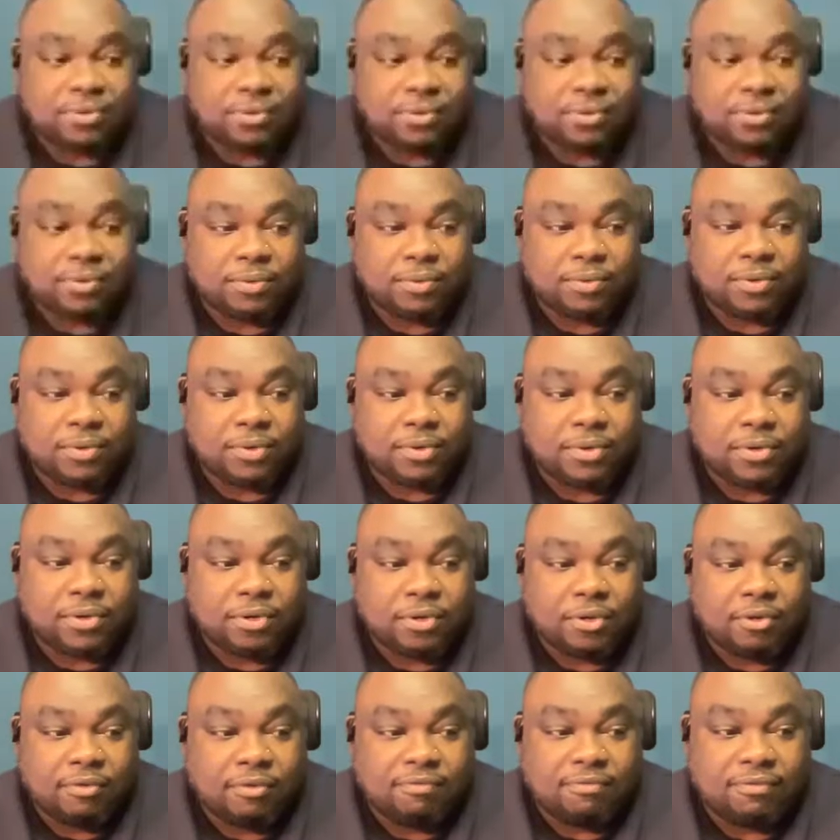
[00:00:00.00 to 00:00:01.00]
the discovery
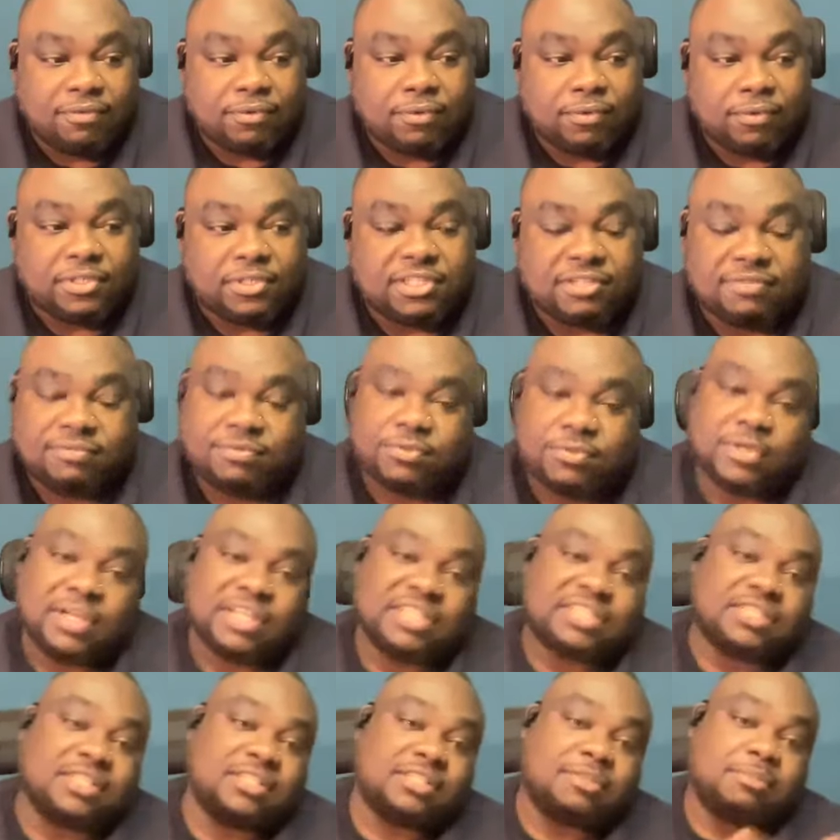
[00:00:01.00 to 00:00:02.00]
section. So
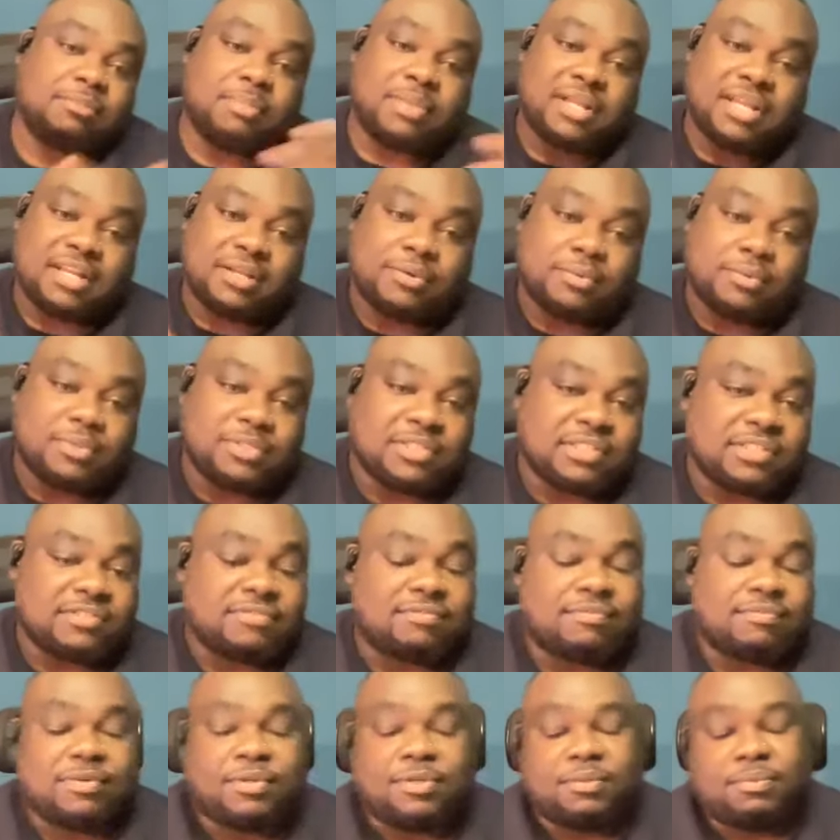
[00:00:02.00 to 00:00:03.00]
for TIFF to
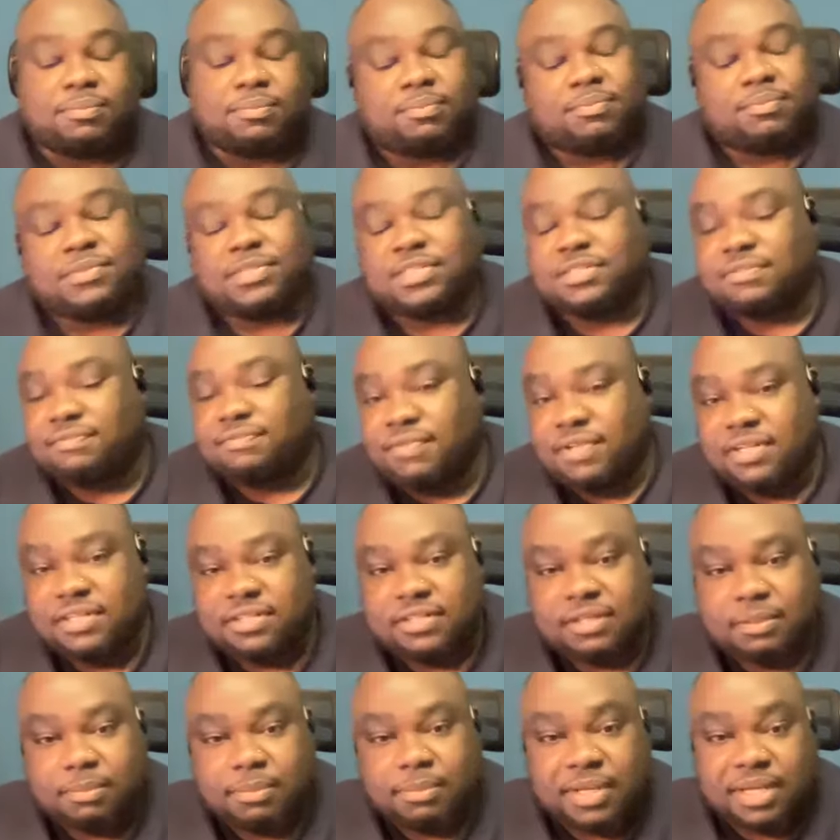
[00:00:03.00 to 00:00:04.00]
ask us back with this
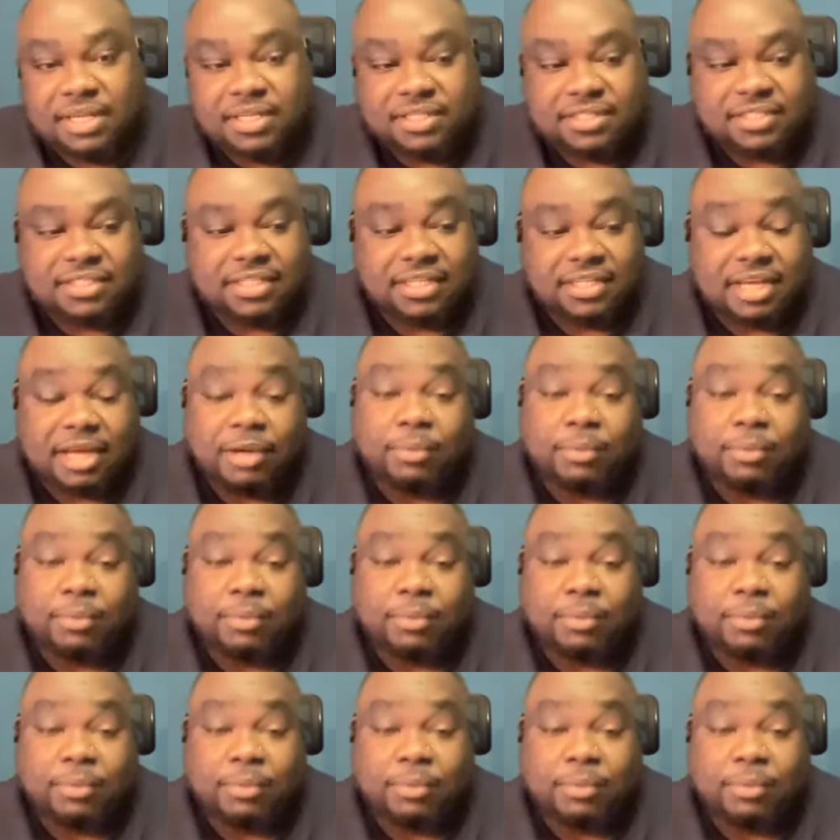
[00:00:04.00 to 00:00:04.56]
film just felt